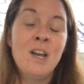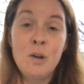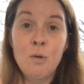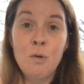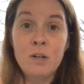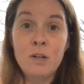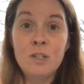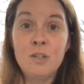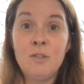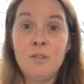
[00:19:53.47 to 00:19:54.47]
in order
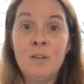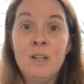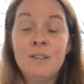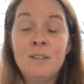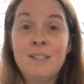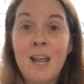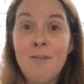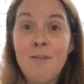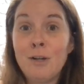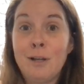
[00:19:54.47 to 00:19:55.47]
to
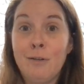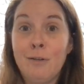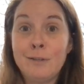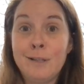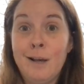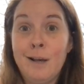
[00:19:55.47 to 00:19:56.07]
save ourselves